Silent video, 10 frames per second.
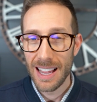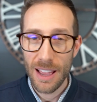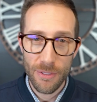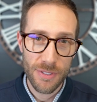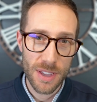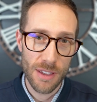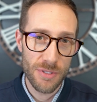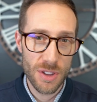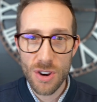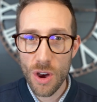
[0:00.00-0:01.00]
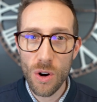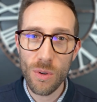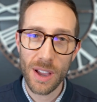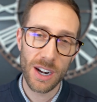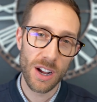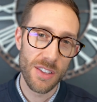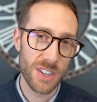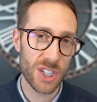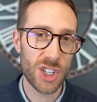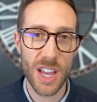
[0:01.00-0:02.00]
If, if you know kind of on
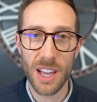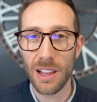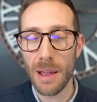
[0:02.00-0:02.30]
this channel,